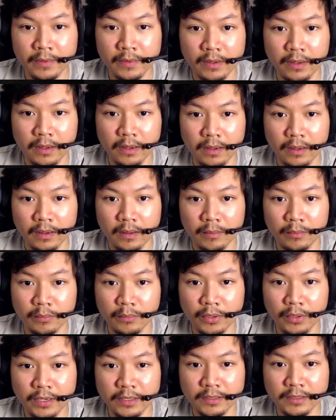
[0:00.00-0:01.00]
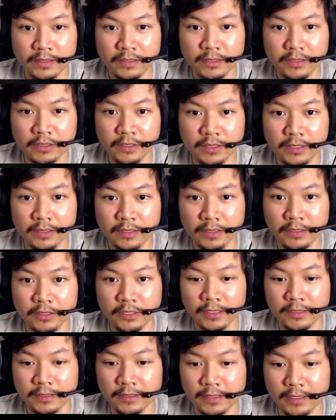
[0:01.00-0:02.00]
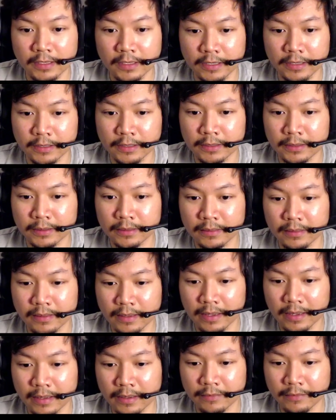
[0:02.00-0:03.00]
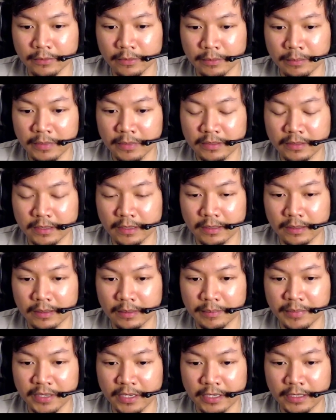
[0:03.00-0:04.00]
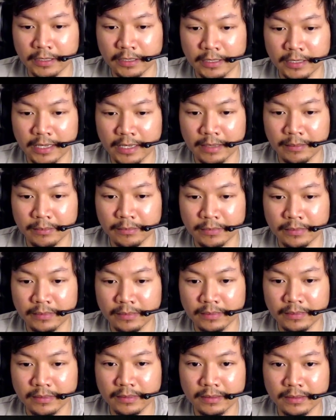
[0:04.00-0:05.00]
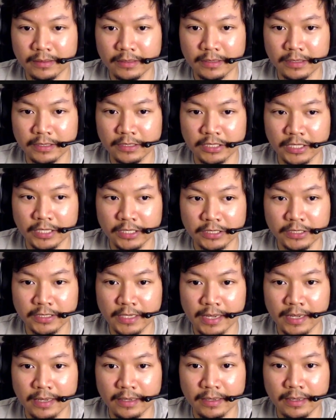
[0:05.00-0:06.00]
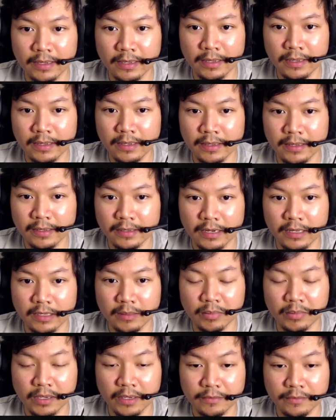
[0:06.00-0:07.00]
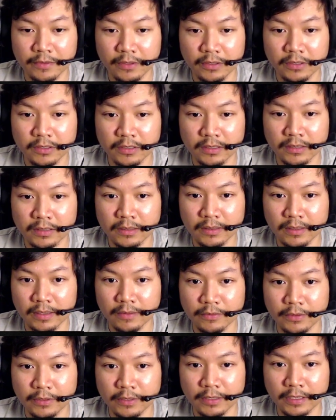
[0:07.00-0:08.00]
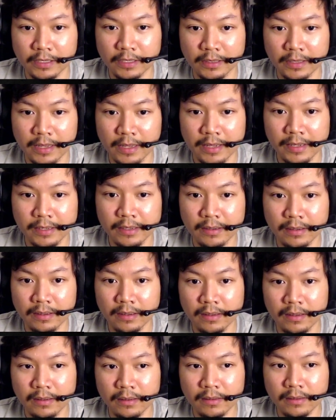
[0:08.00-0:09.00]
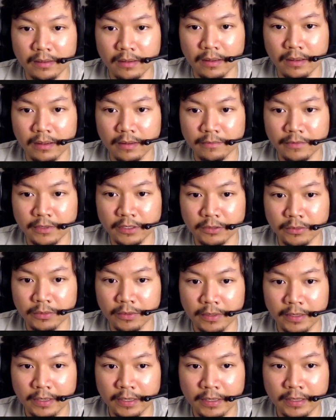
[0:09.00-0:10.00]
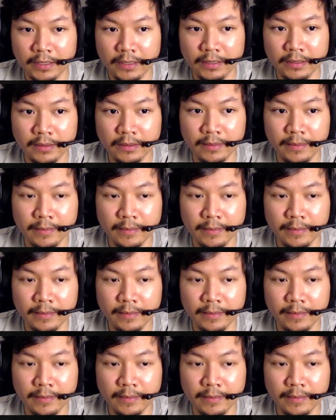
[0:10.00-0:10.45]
Brightness, you can adjust it here. If you missed it in the beginning of the game, you can change that. Colorblind filter, if you need that. Visual aid.